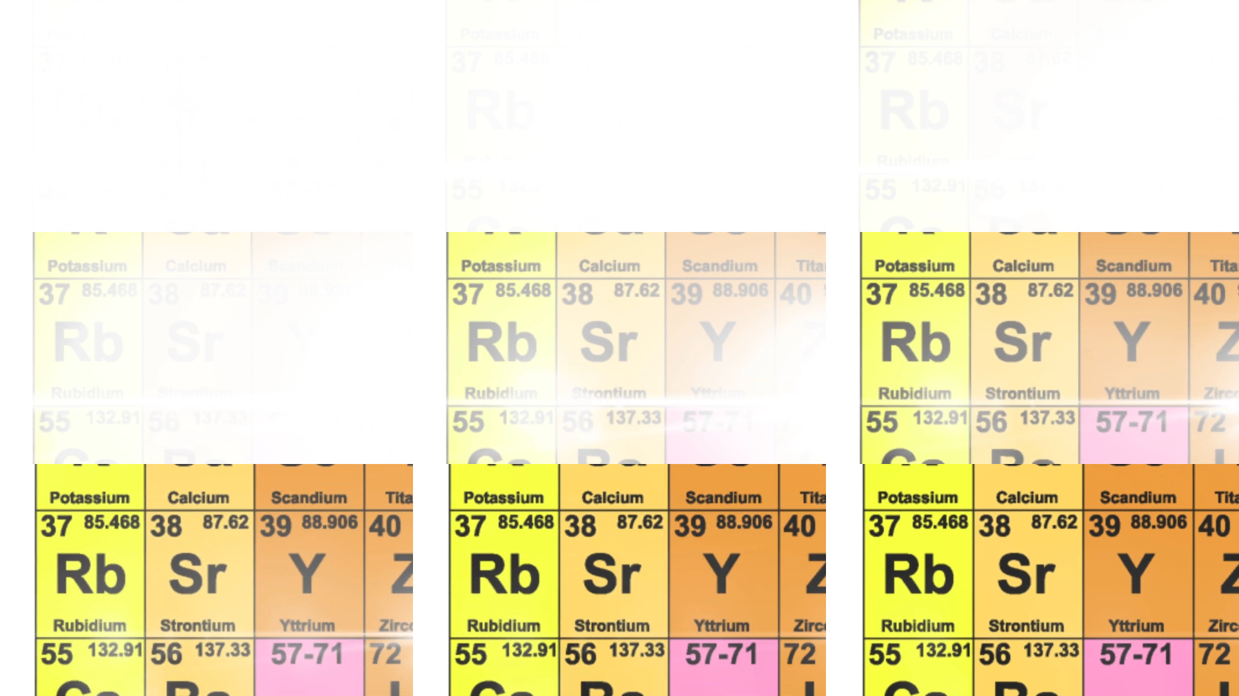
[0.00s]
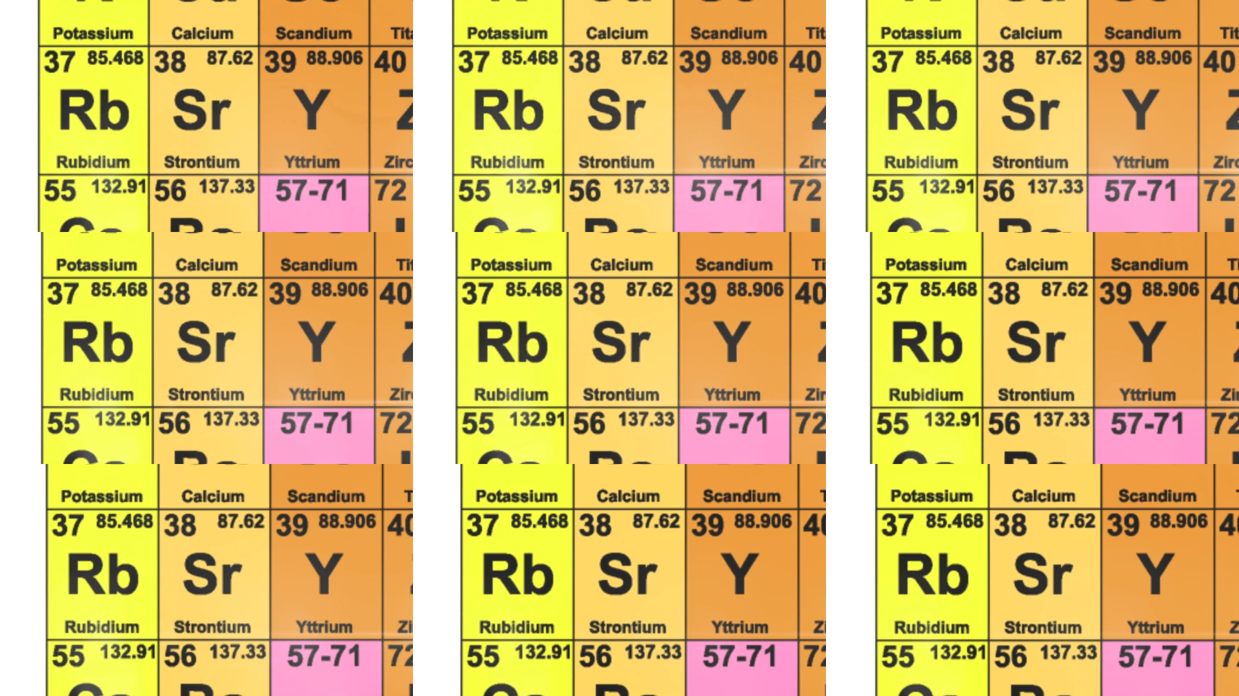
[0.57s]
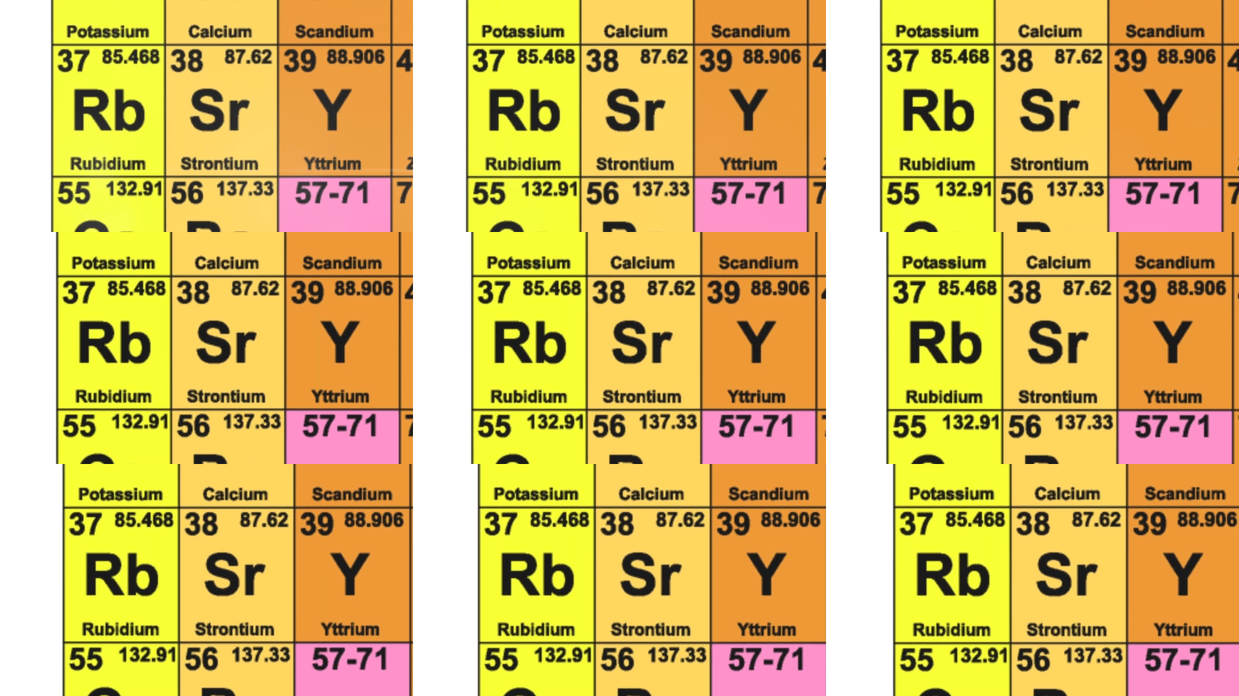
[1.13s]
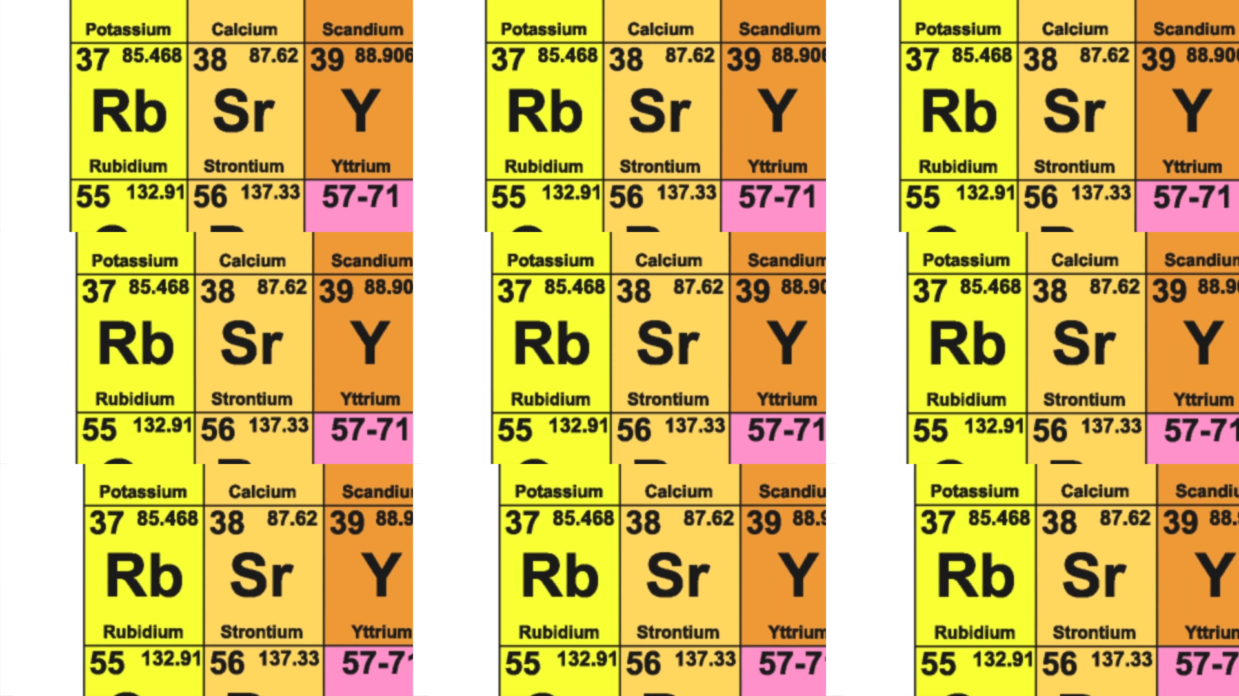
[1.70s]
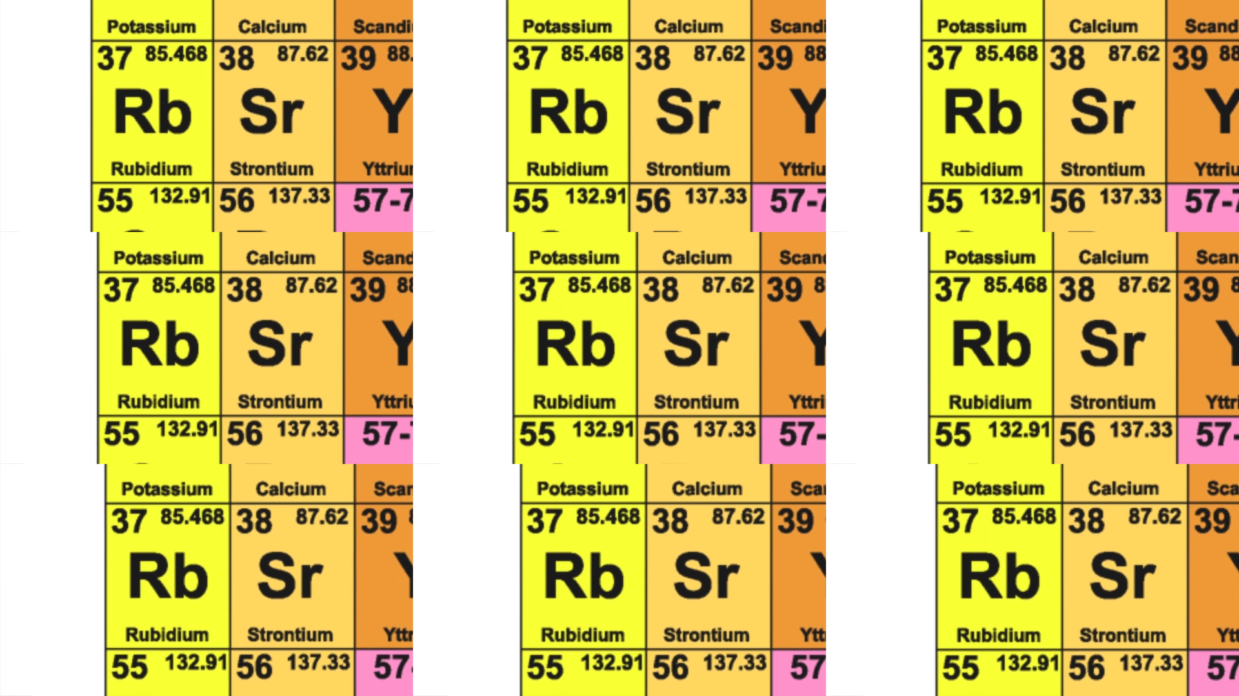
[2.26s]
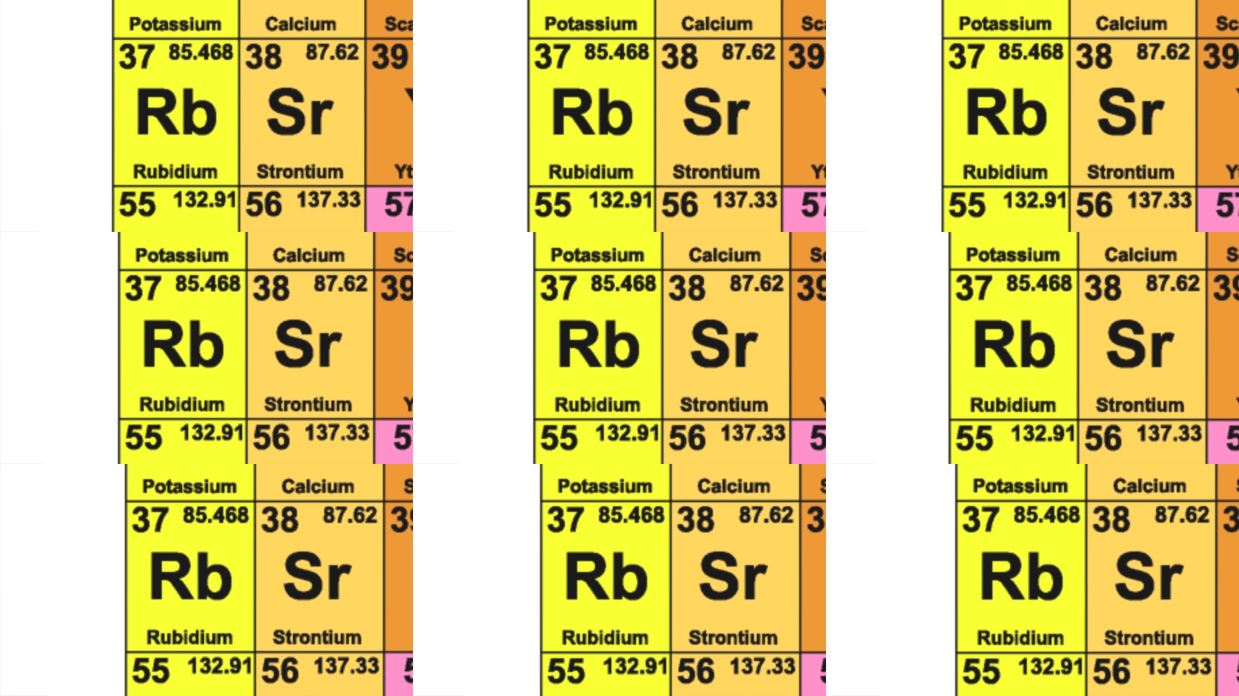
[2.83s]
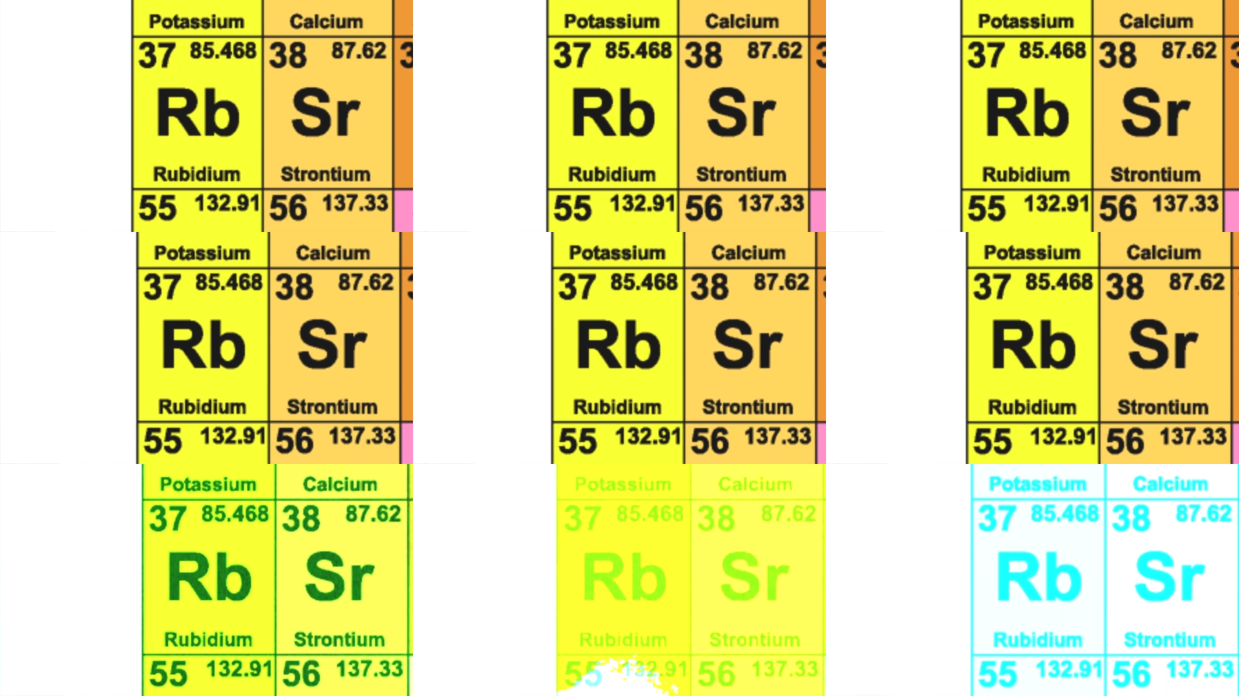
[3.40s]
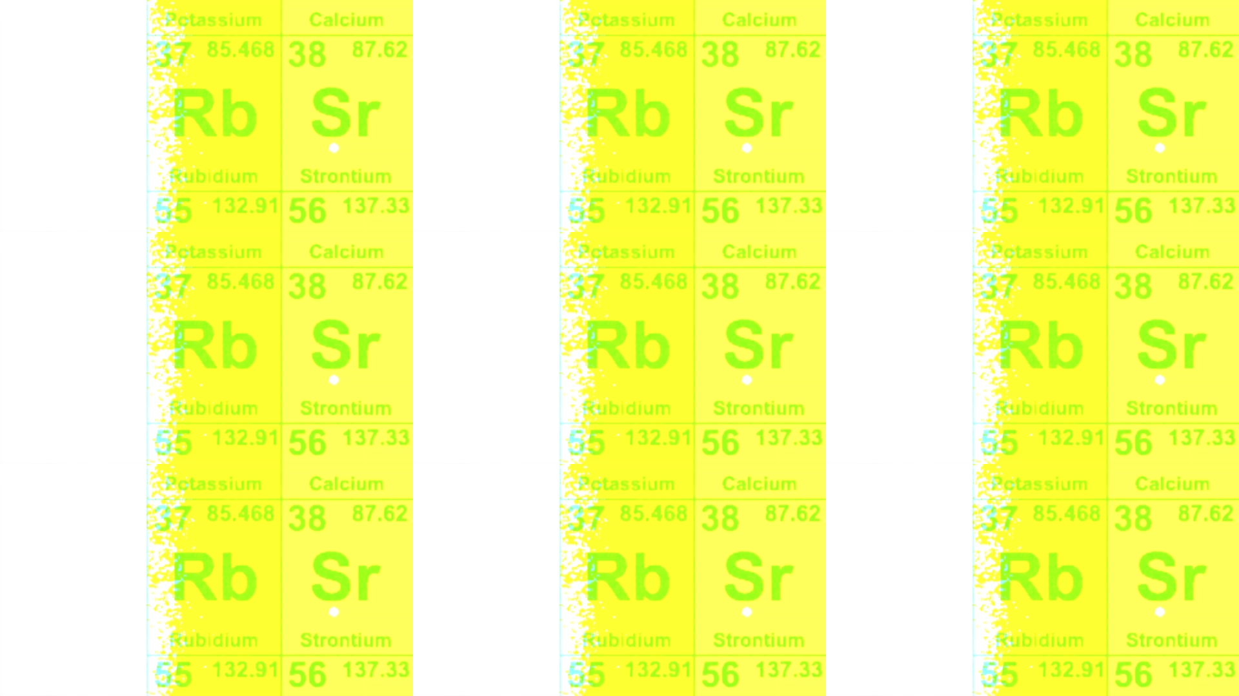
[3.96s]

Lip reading: Nobody's mouth can be seen.